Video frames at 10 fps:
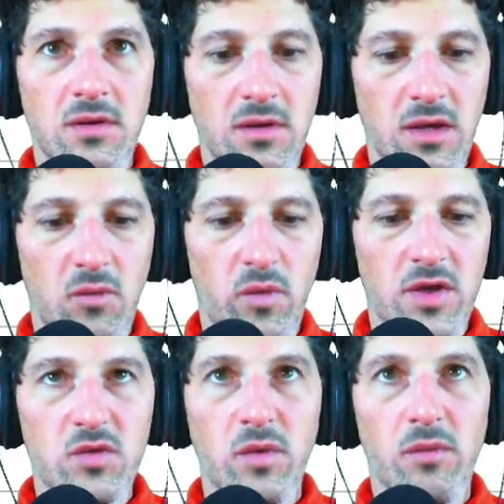in
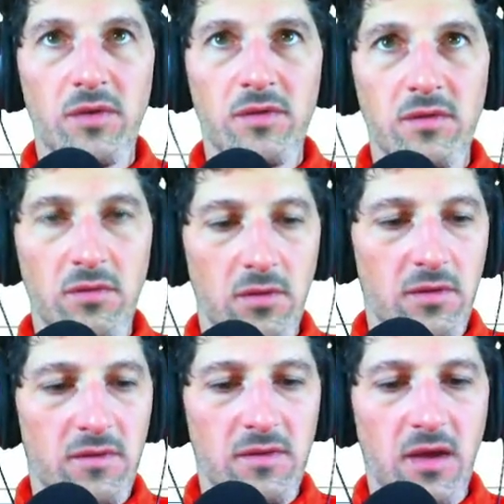which we want to
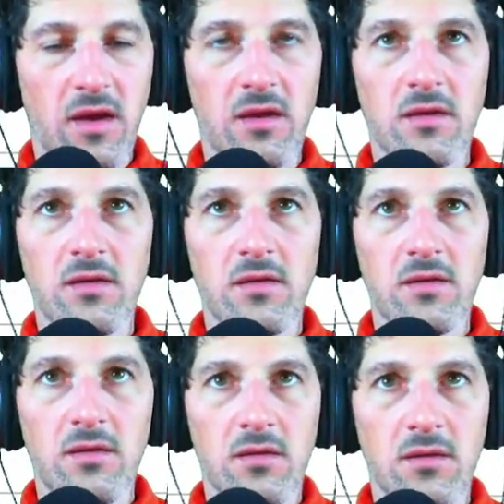assign
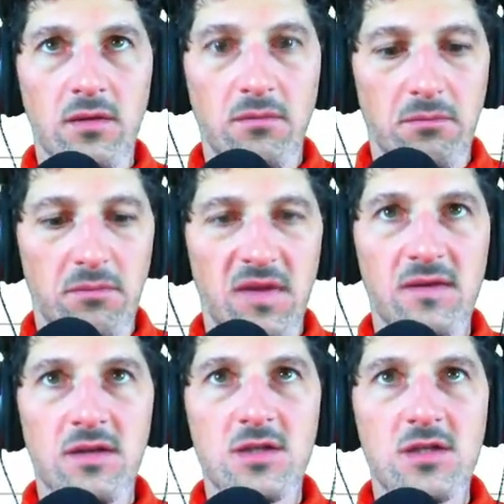
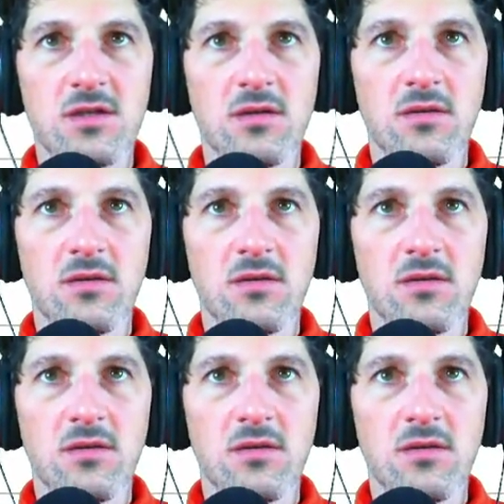message,